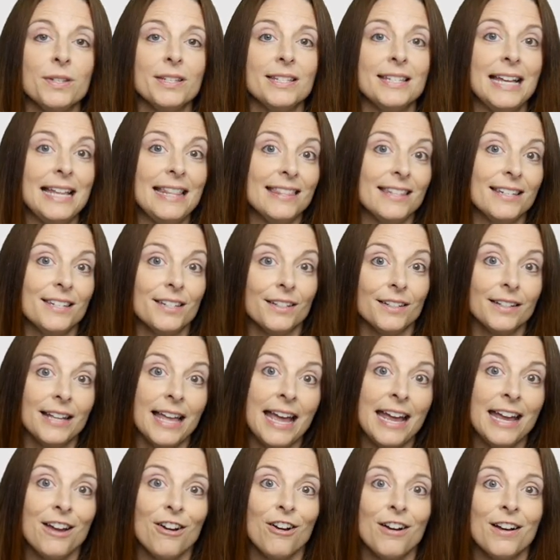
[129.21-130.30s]
set the
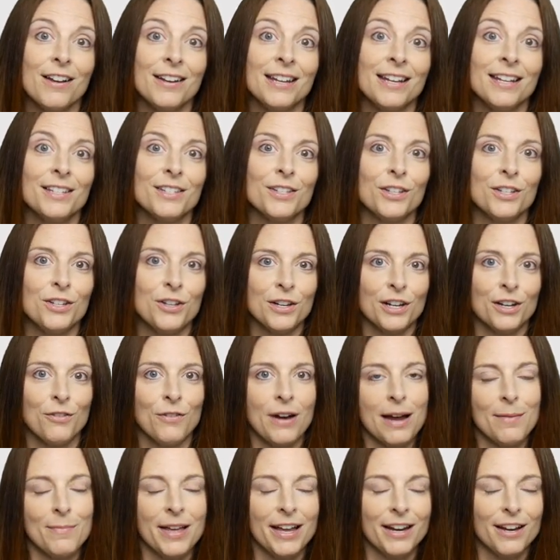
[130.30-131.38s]
delay on it so that you can
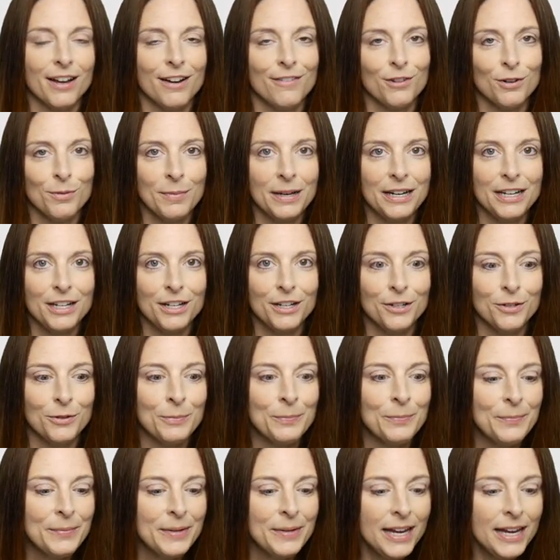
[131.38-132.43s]
grab that hover menu.